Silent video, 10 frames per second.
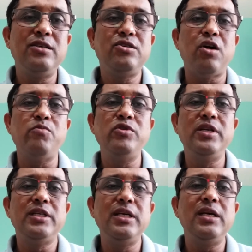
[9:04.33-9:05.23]

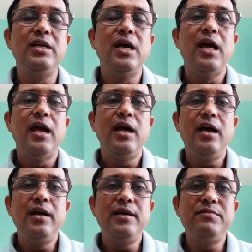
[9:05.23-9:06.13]
community,
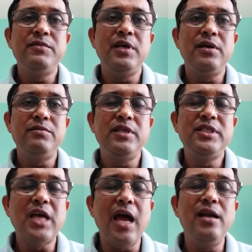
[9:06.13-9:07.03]
the
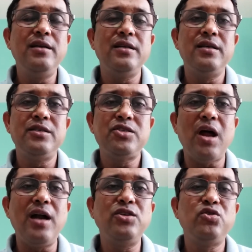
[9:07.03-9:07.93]
child
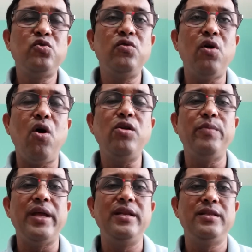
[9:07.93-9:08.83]
starts to learn
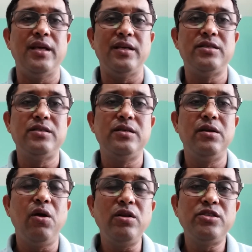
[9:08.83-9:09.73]
many things,
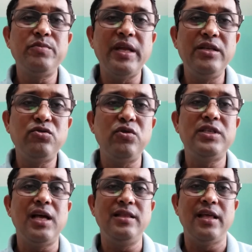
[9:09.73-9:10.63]
learns many
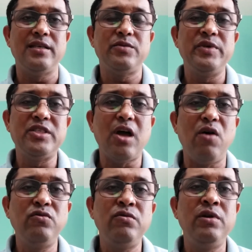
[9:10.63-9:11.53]
social things, means
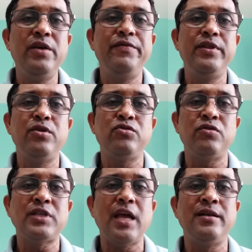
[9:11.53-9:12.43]
how to live in the
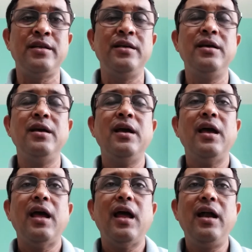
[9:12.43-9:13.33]
society,
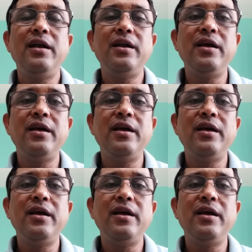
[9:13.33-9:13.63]
and